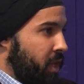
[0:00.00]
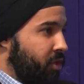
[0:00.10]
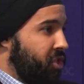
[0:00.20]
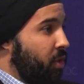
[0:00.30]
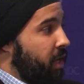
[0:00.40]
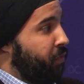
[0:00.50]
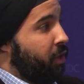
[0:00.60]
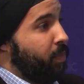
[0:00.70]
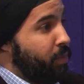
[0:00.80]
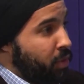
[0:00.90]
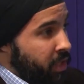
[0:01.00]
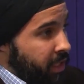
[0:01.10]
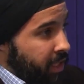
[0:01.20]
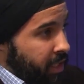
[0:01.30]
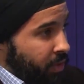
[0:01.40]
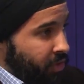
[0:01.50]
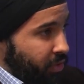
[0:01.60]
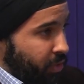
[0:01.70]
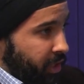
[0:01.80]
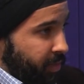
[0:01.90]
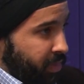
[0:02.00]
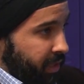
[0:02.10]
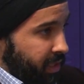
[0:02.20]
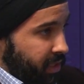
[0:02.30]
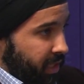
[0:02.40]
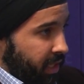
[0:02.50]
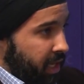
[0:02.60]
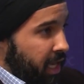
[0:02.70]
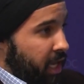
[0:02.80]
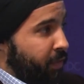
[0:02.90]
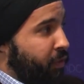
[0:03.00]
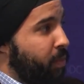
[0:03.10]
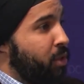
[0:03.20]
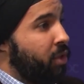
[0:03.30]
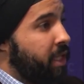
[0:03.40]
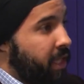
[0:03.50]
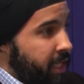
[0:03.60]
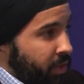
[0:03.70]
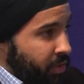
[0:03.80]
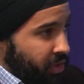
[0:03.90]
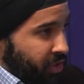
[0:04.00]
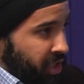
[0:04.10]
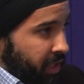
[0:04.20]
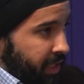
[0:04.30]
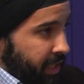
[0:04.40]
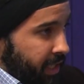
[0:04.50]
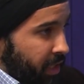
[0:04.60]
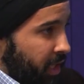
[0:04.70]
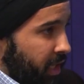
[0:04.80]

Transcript: So if community leaders are doing the policing, if community leaders are chilling the